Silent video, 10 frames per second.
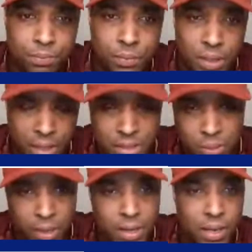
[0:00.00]
He's a
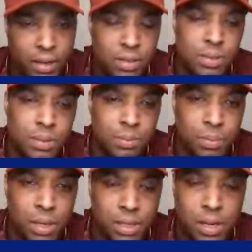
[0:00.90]
player that can
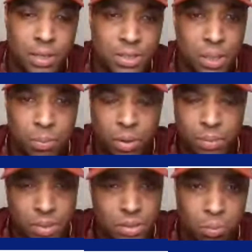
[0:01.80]
make the next step up
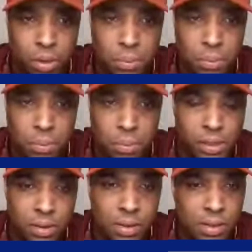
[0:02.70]
into the Premier
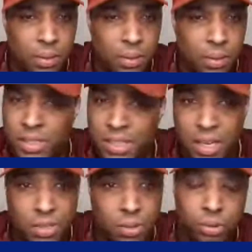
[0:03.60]
League.
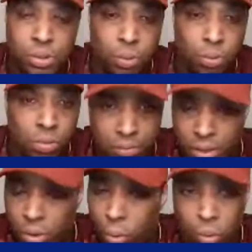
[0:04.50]
Elise has
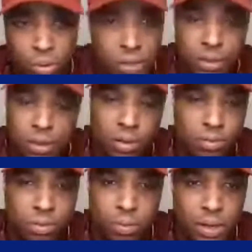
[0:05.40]
looked terrific all
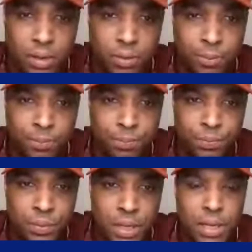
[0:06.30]
year long for Reading.
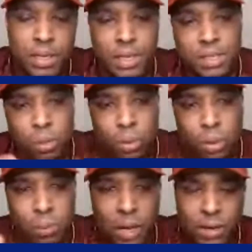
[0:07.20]
It's
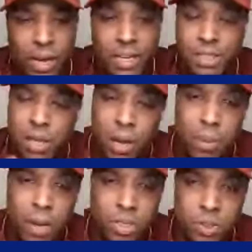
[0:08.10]
all about that. It's not
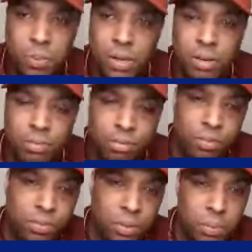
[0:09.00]
about spending
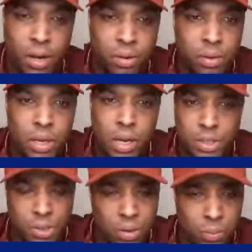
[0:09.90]
50 million on
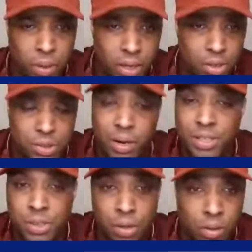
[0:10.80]
a certain player because
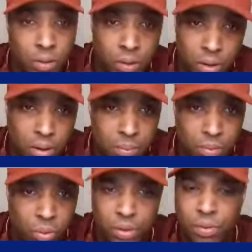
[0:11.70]
they're at a certain
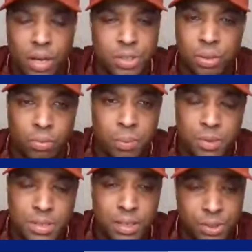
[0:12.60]
club or they've got a certain
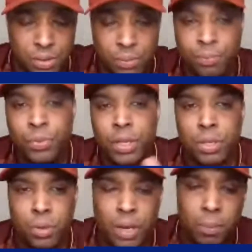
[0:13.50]
reputation.
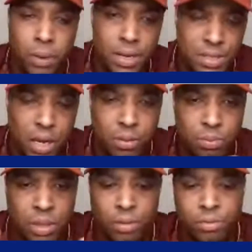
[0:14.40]
You get players
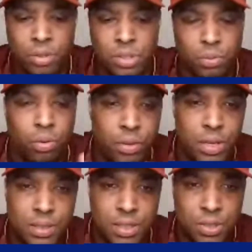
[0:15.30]
that first of all fit your
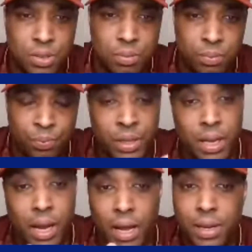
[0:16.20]
system
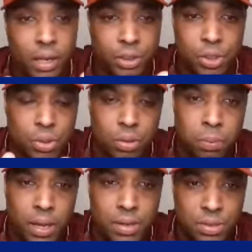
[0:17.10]
and that are just good
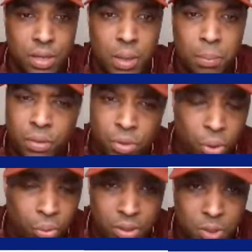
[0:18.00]
players. But if you don't
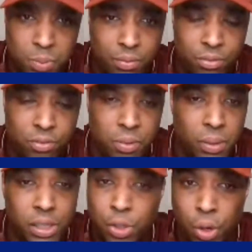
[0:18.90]
need to spend 50
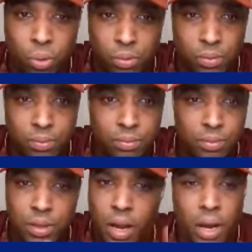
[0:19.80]
million, don't.
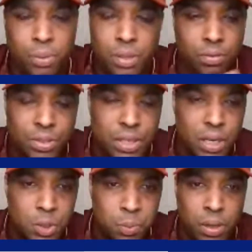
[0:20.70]
I would never say
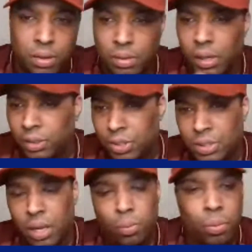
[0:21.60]
spend just like
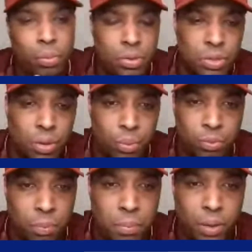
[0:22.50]
when we was going for
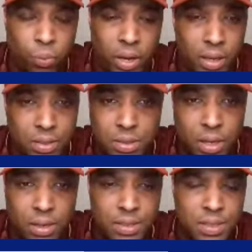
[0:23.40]
Ben White at the start of
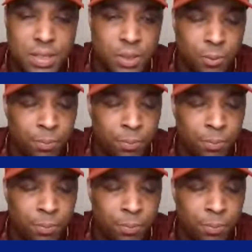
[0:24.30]
the season.